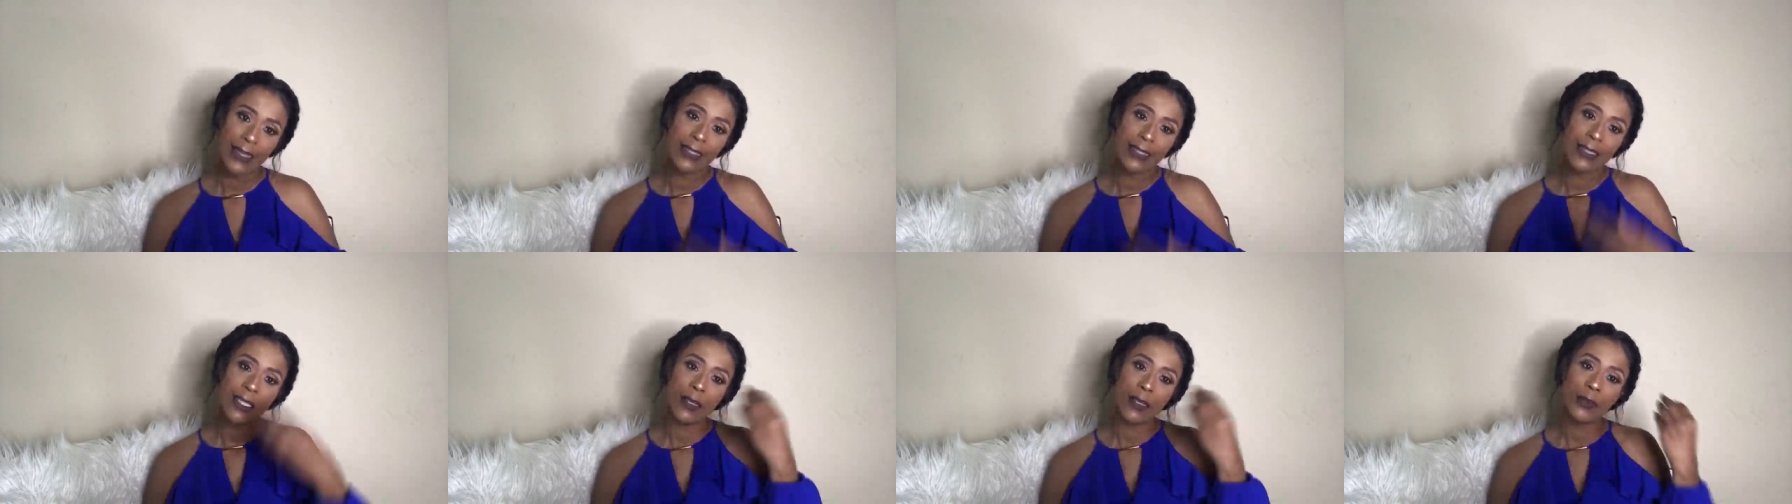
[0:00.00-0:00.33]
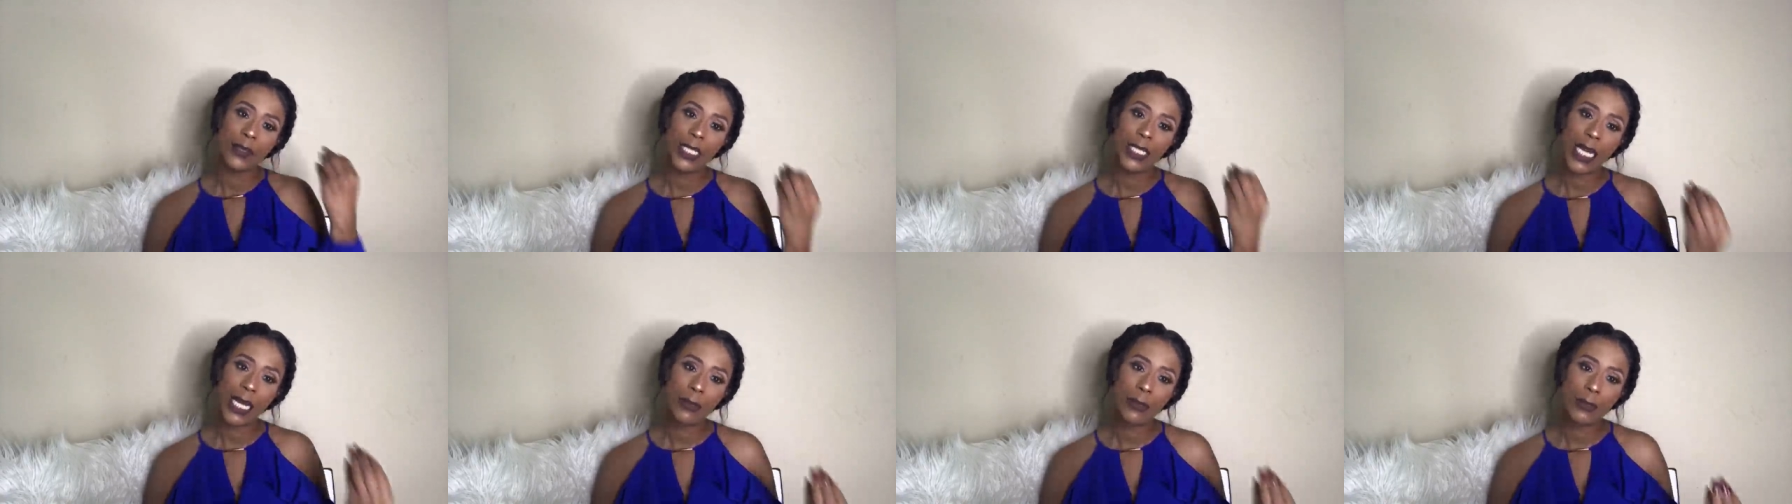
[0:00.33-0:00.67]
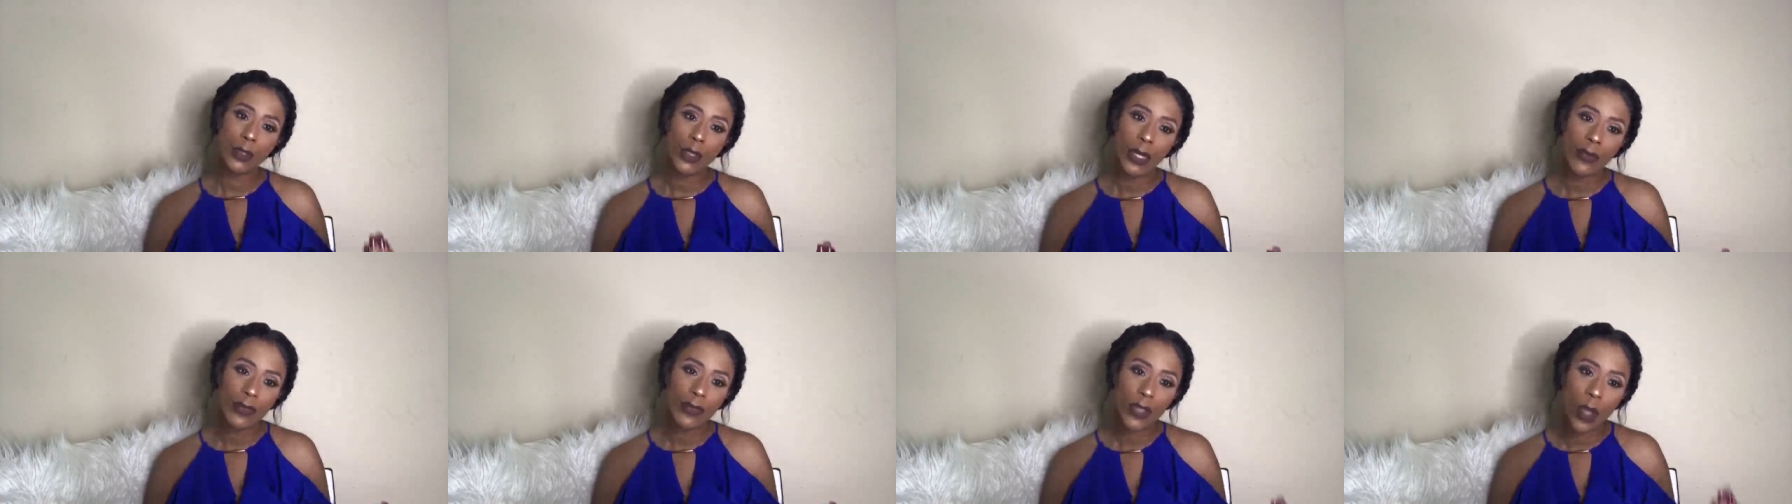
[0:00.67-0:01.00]

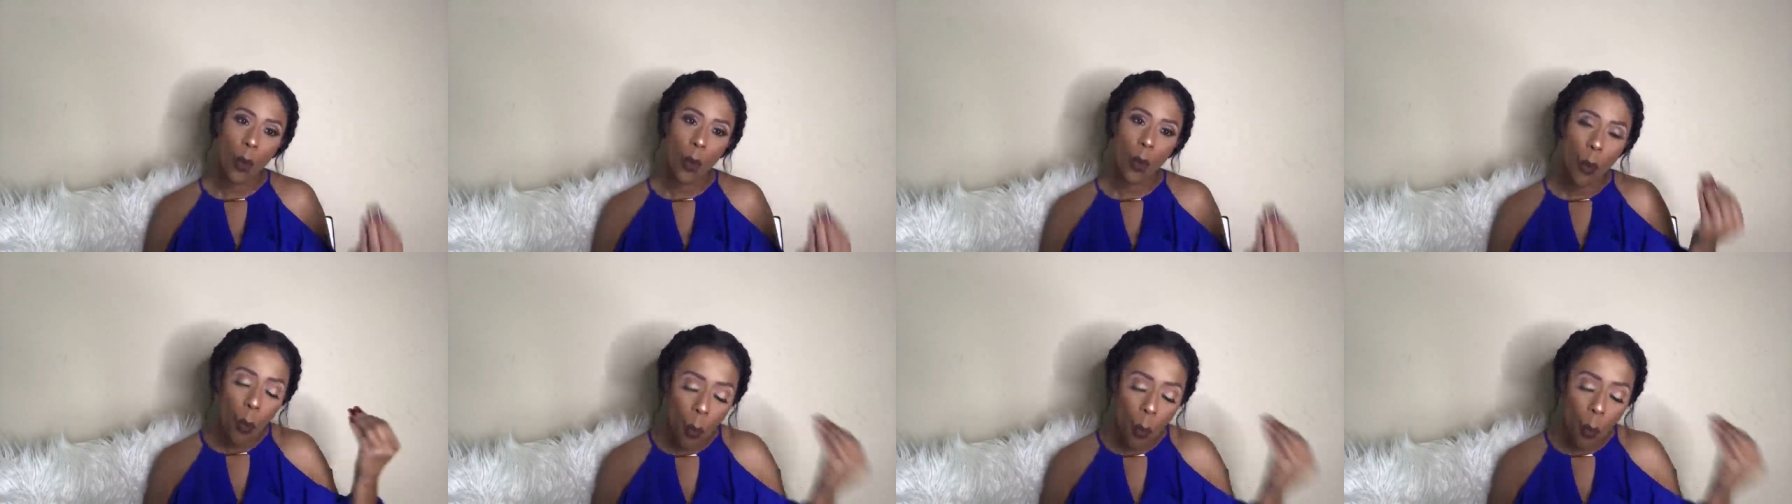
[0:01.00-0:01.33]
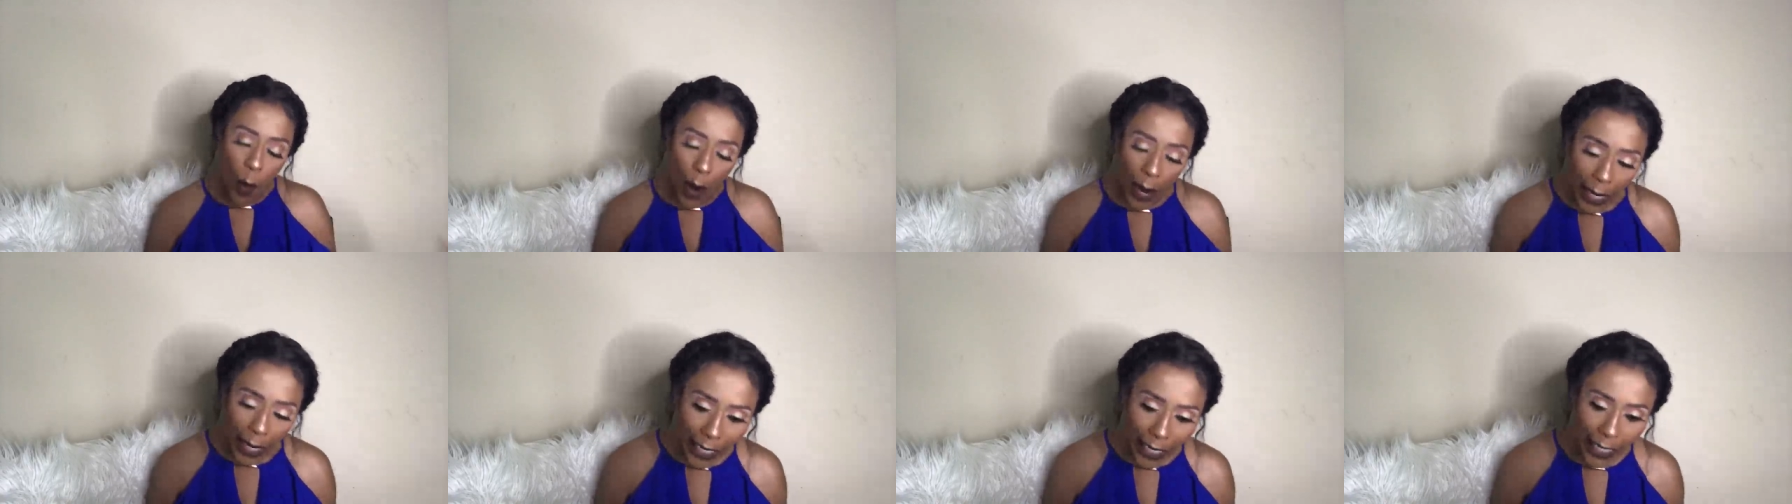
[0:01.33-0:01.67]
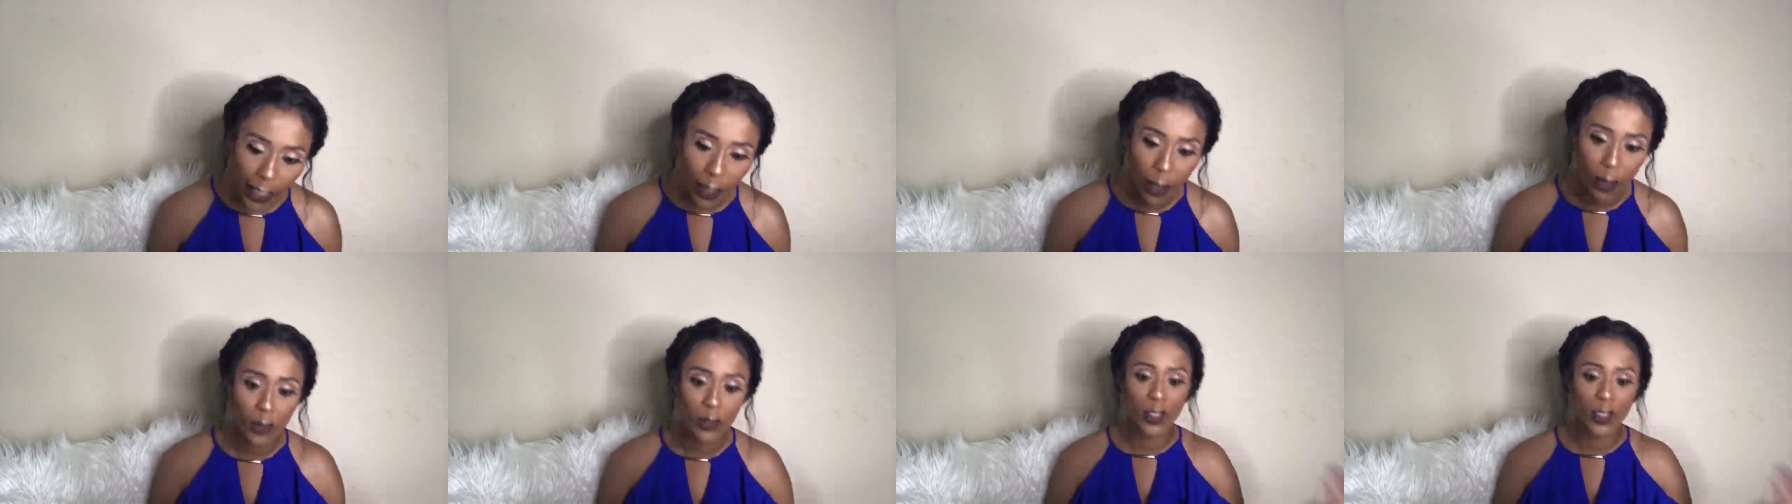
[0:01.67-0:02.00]
Sometimes you have to
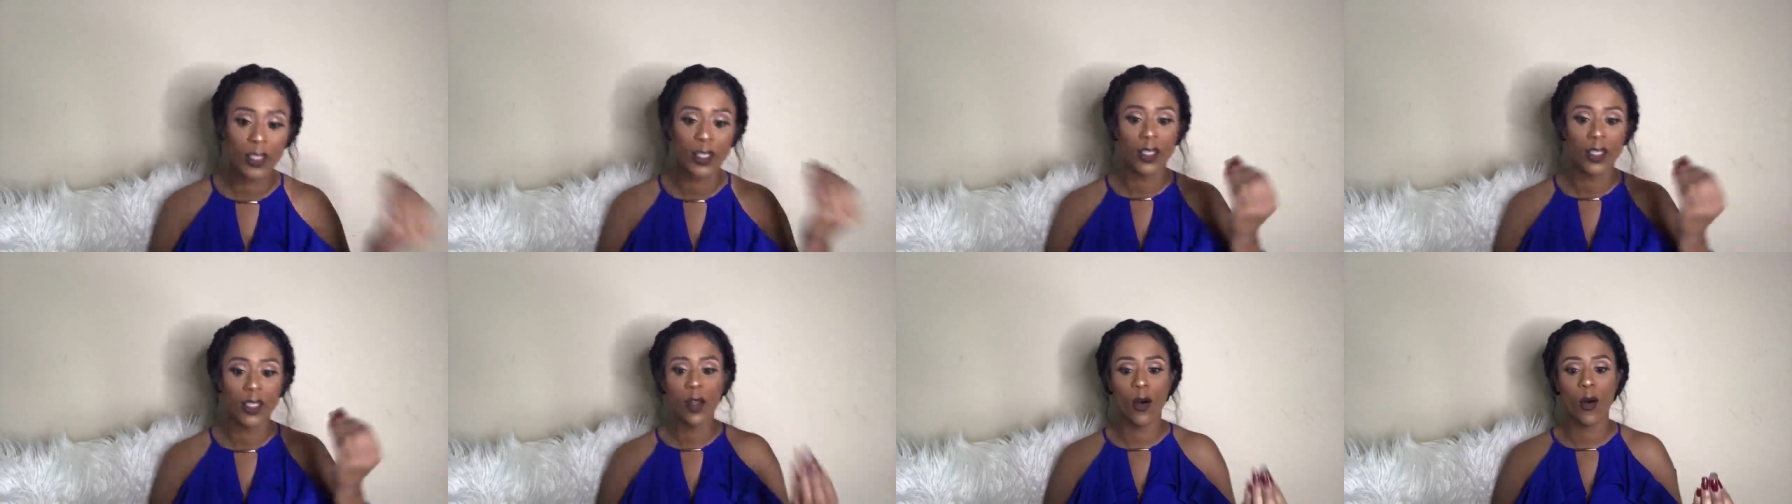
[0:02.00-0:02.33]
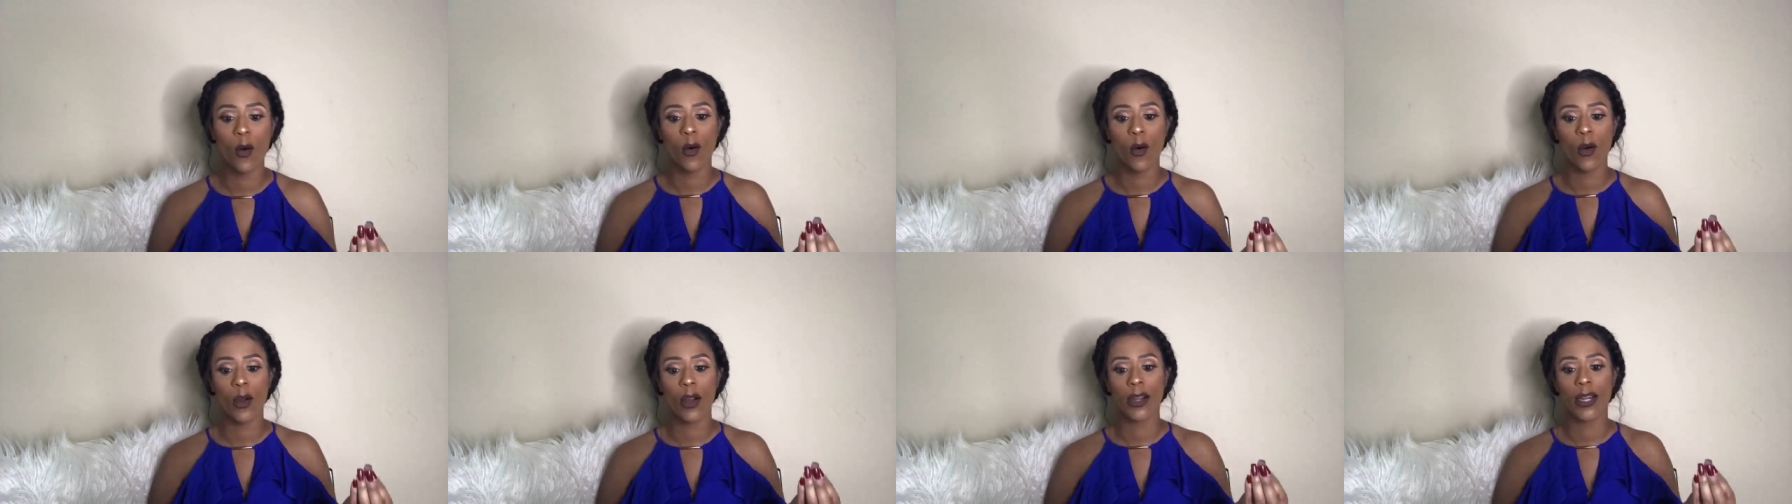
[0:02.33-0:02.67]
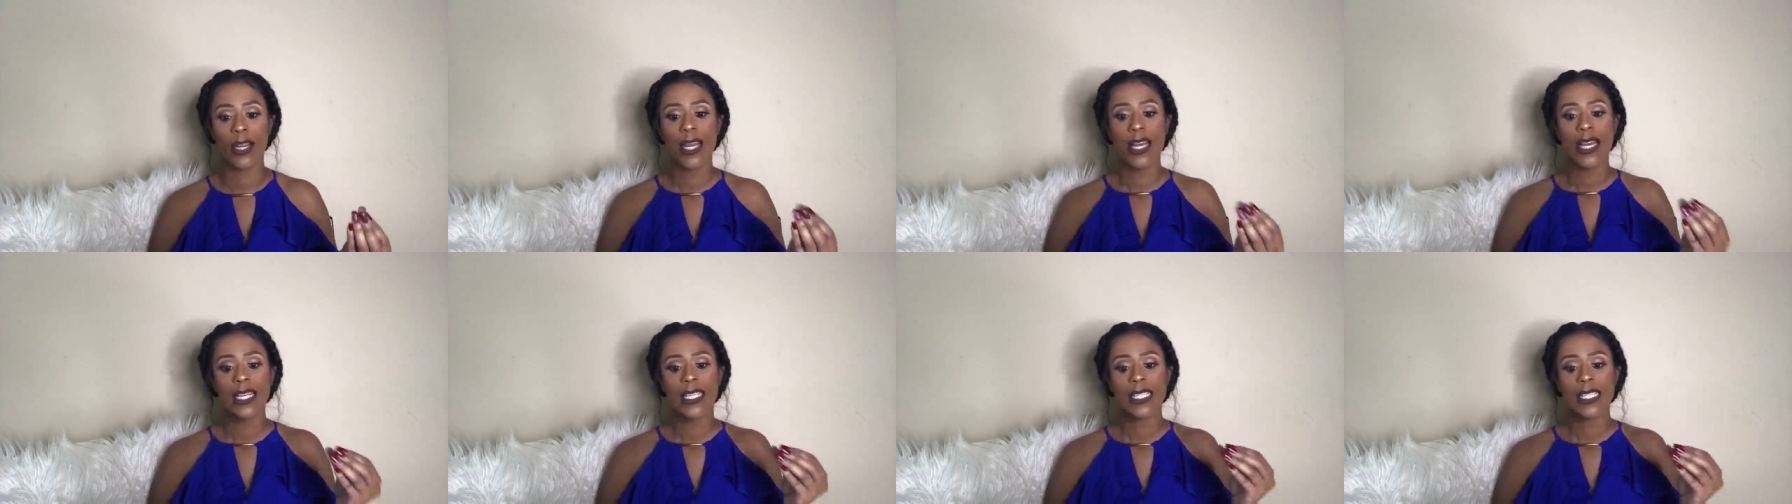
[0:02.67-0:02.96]
wait on the Lord.